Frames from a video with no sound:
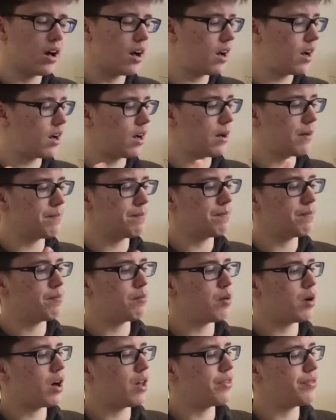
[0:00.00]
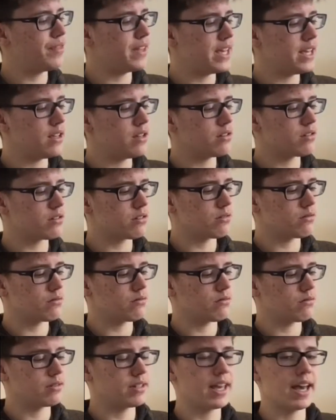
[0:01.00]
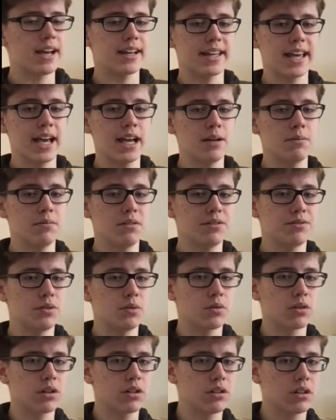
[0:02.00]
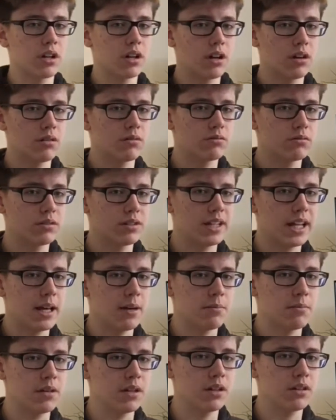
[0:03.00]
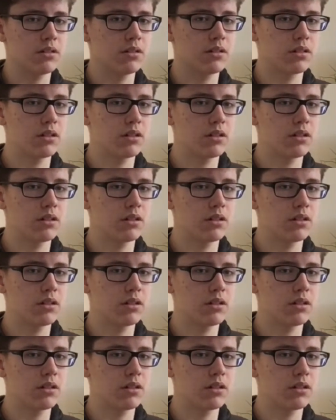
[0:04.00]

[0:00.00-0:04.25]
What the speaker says: But these, Game, if you want to, DM me,